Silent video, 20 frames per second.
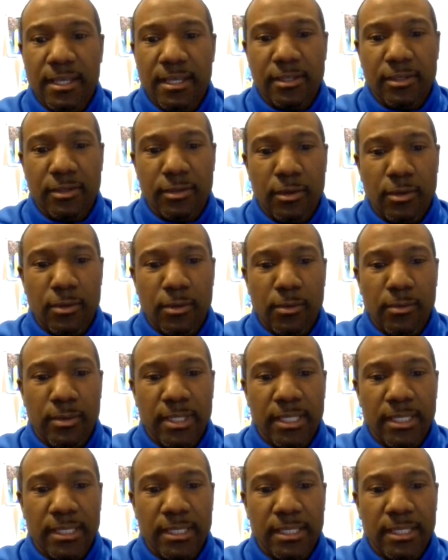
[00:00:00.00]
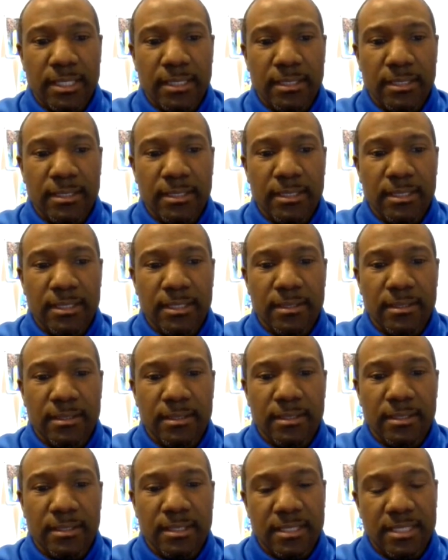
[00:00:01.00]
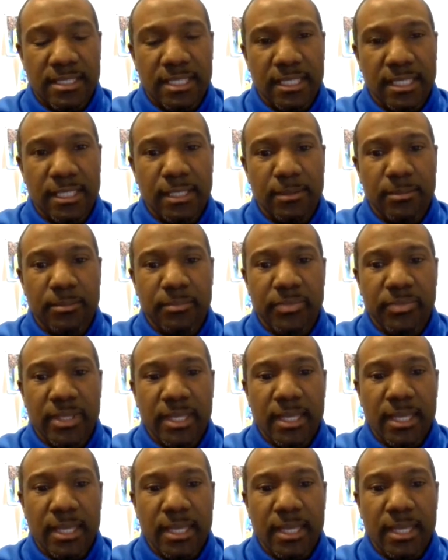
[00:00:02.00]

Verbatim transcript: you know, in in in in the team,